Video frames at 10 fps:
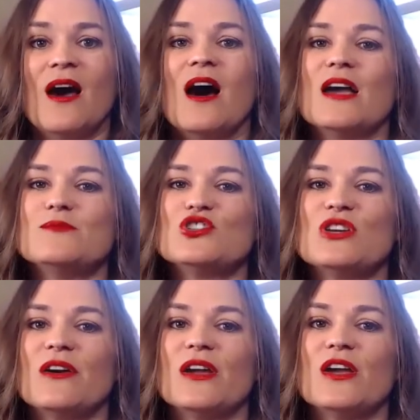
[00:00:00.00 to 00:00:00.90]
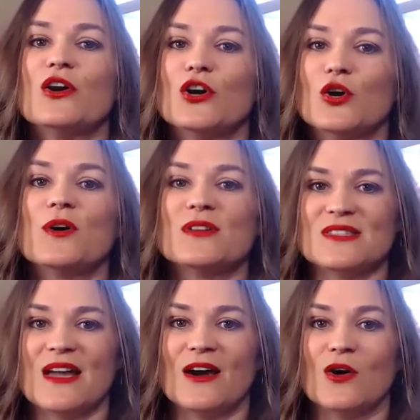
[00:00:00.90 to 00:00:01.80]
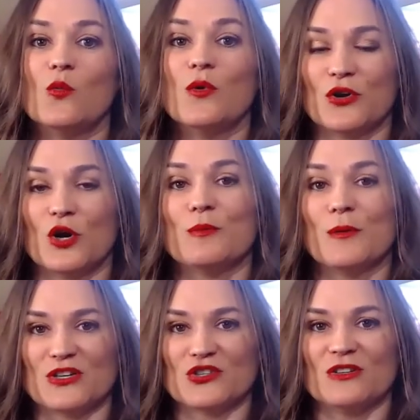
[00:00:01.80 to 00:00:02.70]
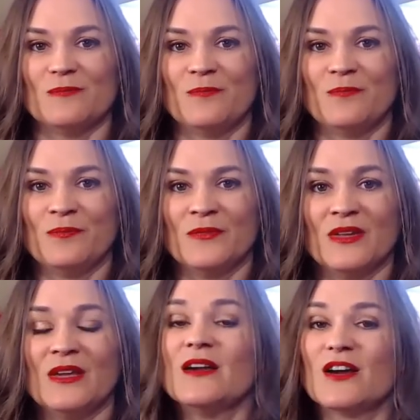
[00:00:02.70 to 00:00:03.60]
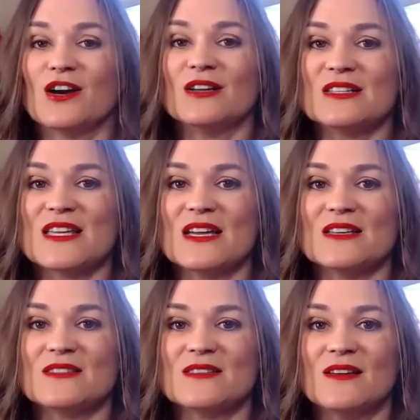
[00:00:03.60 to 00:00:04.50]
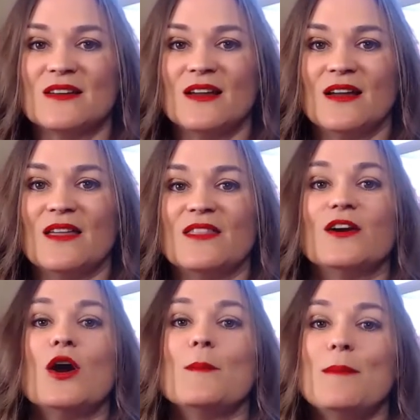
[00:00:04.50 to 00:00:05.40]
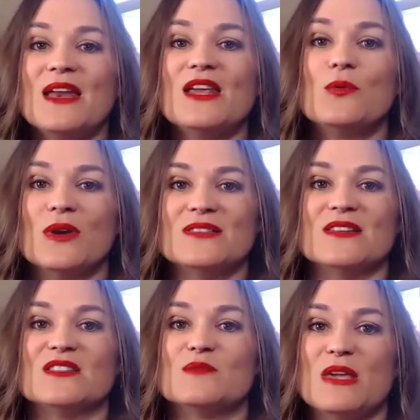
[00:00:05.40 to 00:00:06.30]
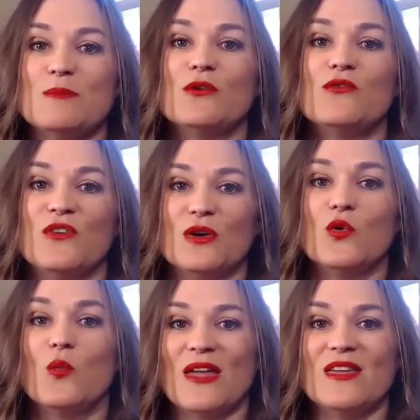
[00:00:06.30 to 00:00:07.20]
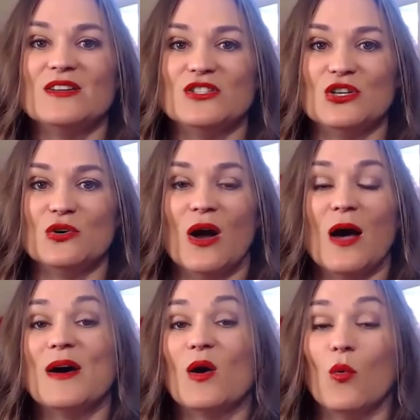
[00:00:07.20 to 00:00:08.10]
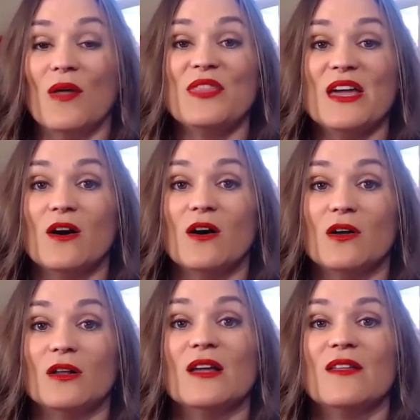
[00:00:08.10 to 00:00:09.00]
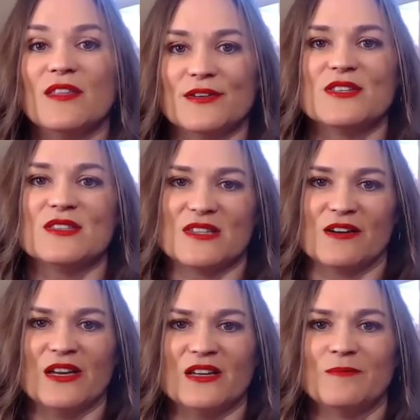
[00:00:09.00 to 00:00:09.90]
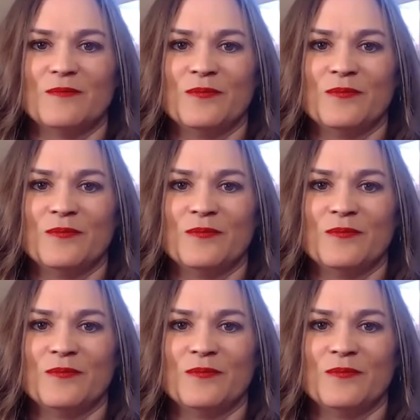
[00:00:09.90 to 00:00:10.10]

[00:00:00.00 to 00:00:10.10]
I'm sharing her words now with her permission. Carla says, there are many reasons people feel the way they do about what they call their cesarean.